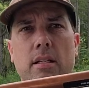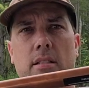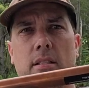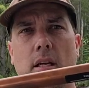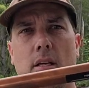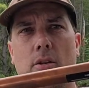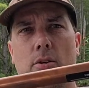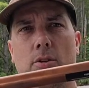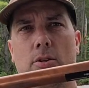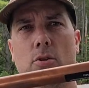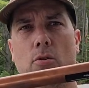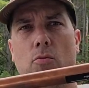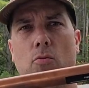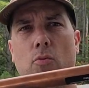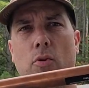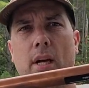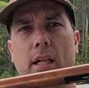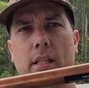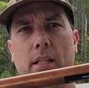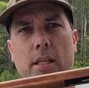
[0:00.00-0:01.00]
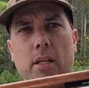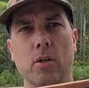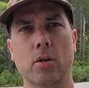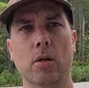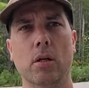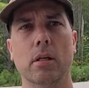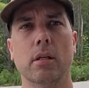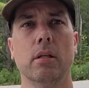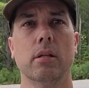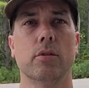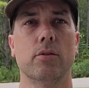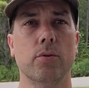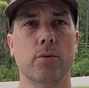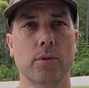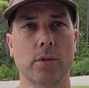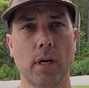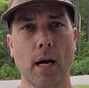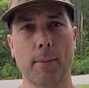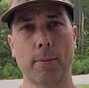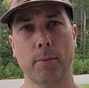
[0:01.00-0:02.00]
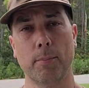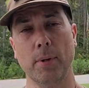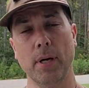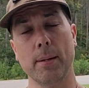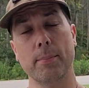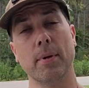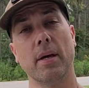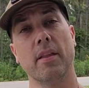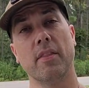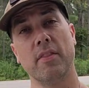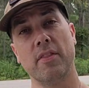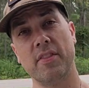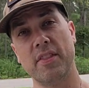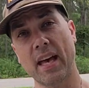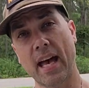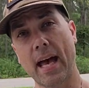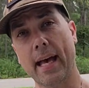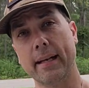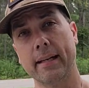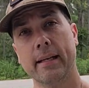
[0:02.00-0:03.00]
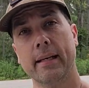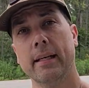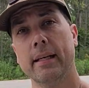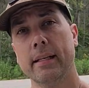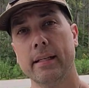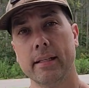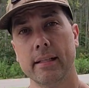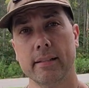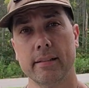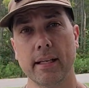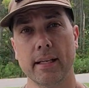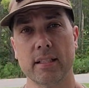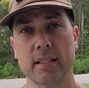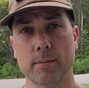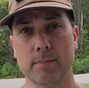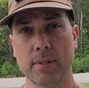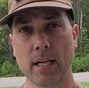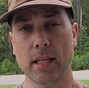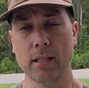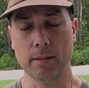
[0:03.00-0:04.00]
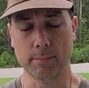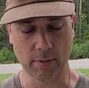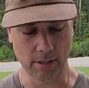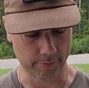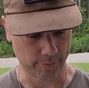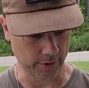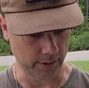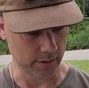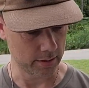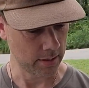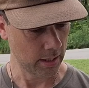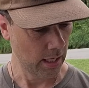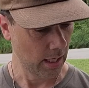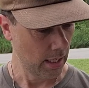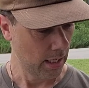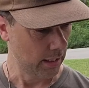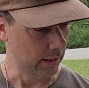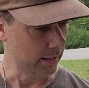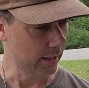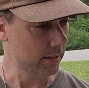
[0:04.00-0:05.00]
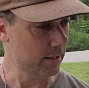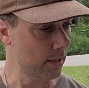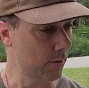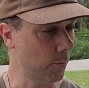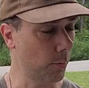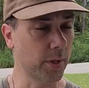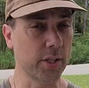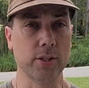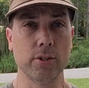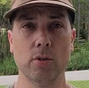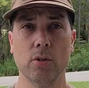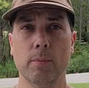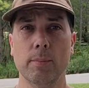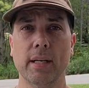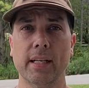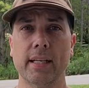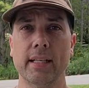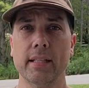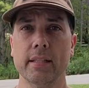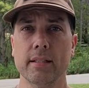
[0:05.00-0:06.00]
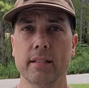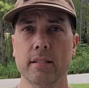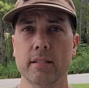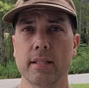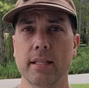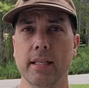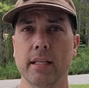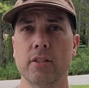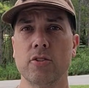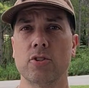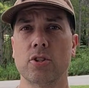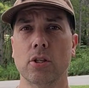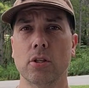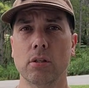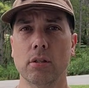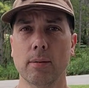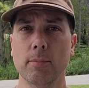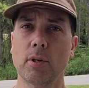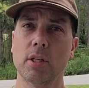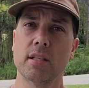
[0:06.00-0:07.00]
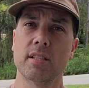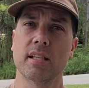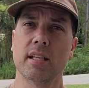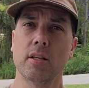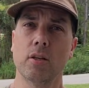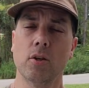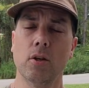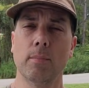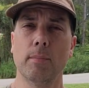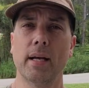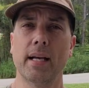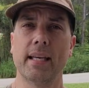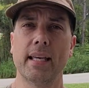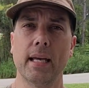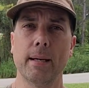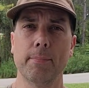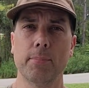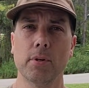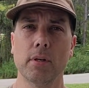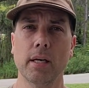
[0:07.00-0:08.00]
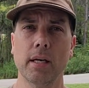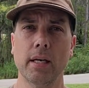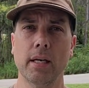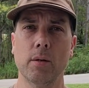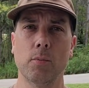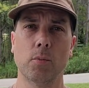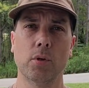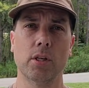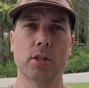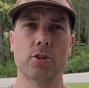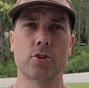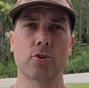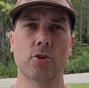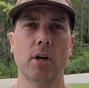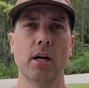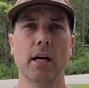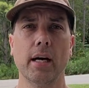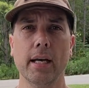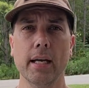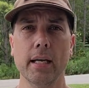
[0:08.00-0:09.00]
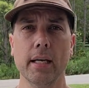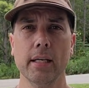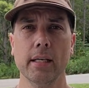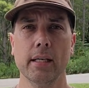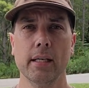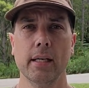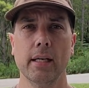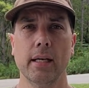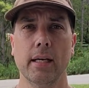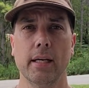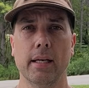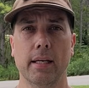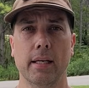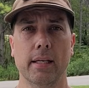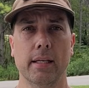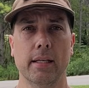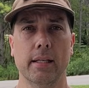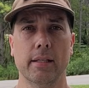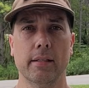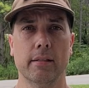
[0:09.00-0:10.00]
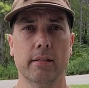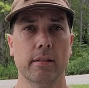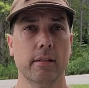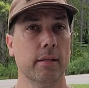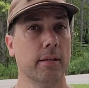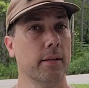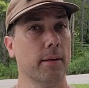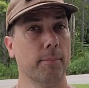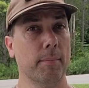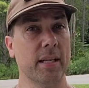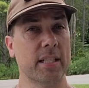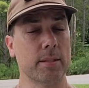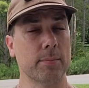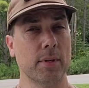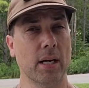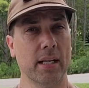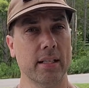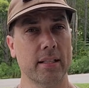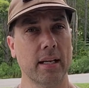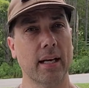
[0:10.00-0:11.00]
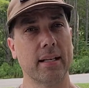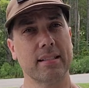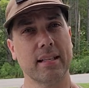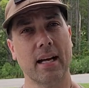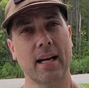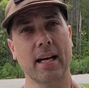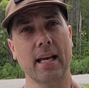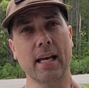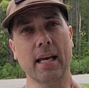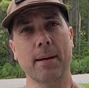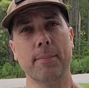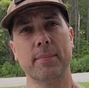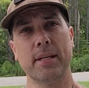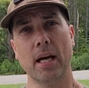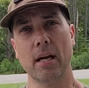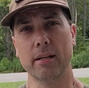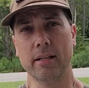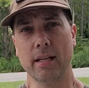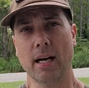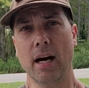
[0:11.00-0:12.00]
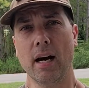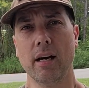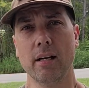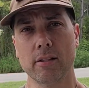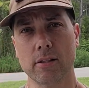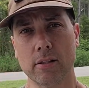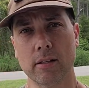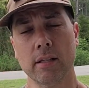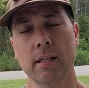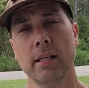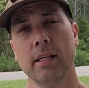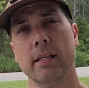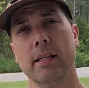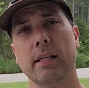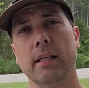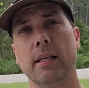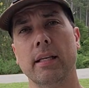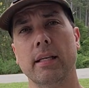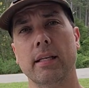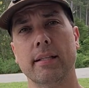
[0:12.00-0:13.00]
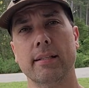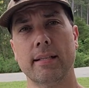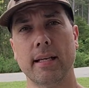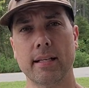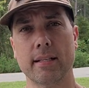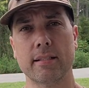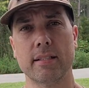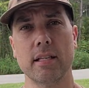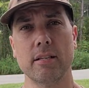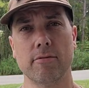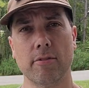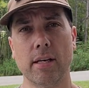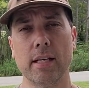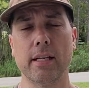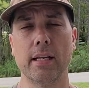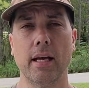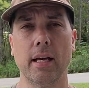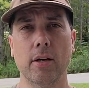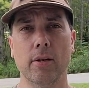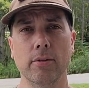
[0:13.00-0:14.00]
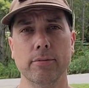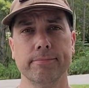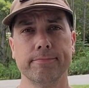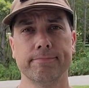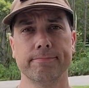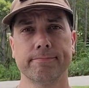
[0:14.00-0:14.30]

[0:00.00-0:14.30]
soldered directly on to the copper pipe. That takes some talent, my friends. Let's see what we can do about getting this thing installed. I'm gonna stick it on my camper and we're gonna try and make some contacts. I am down in a holler in Tennessee right now,